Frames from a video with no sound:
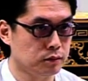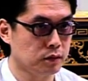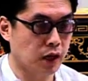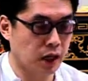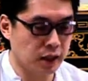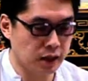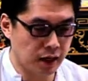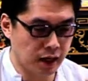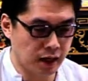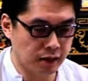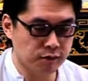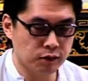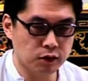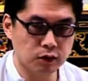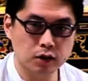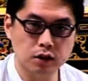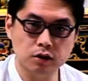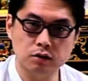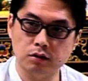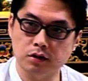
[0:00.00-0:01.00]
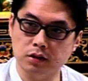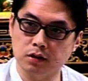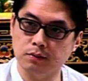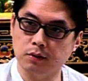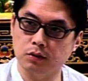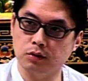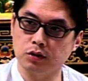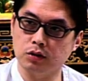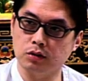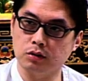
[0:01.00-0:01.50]
And they have very little
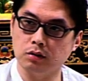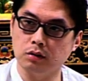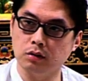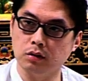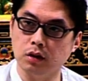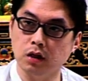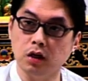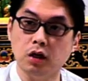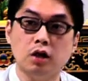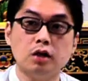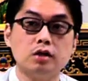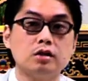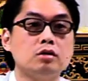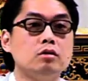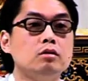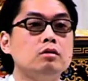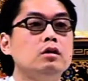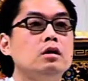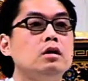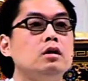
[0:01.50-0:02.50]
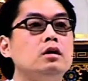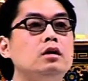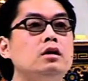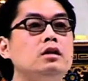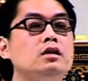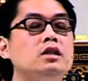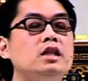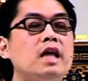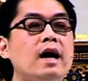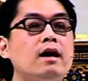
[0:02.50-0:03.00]
exposure. So
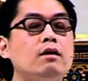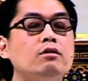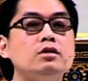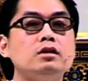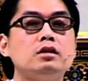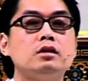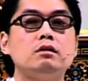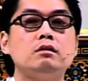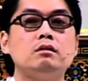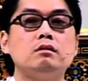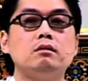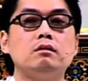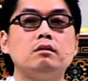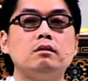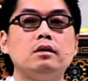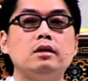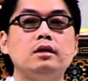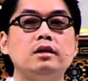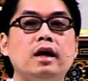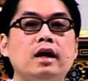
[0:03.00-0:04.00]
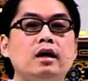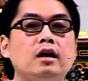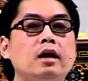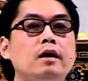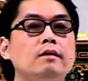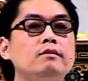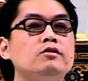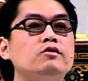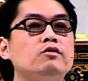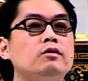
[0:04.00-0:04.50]
doubt that
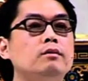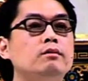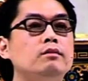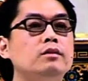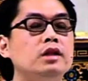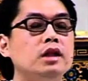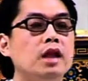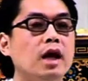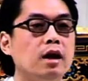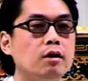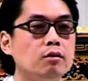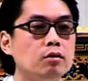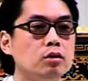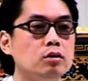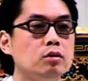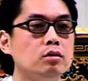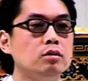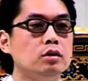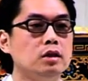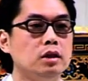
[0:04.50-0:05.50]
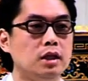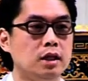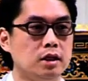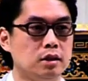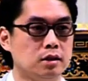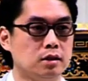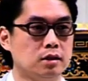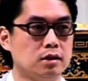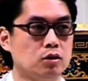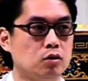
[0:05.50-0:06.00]
comes from
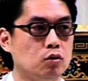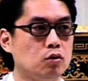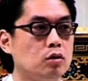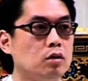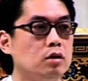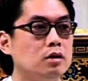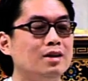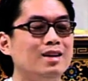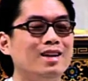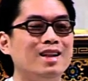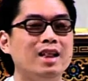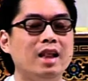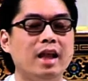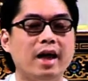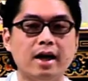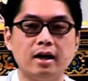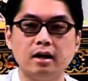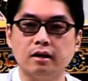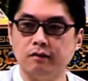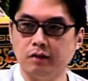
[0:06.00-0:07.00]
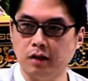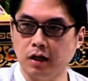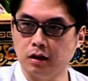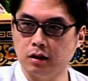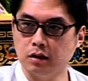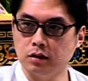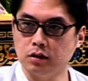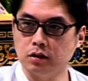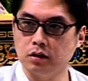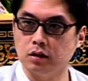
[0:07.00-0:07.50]
narrowness or lack of
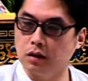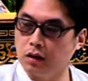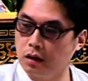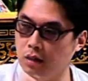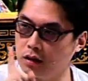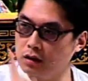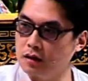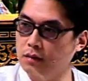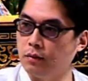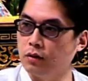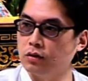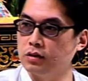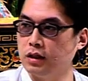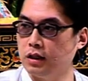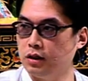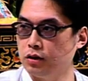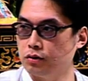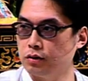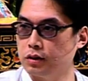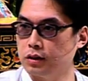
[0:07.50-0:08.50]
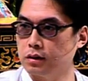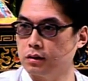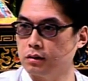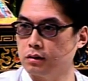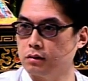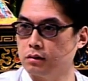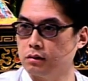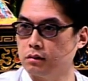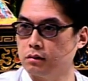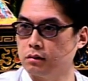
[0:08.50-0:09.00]
knowledge is the most dangerous.
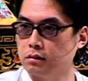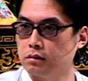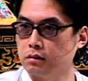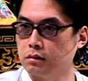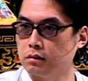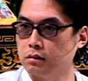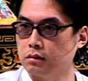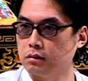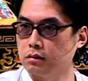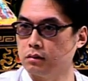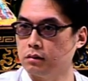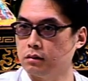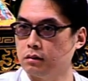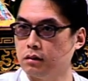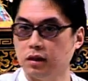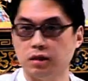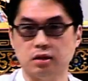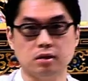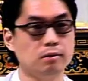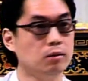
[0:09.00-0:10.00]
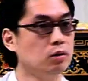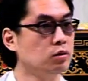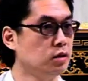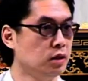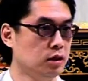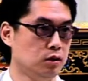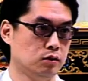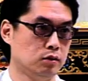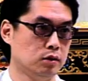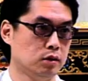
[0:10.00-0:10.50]
Is the most
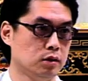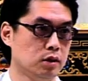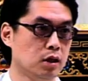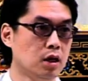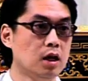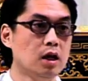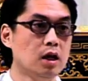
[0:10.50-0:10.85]
dangerous.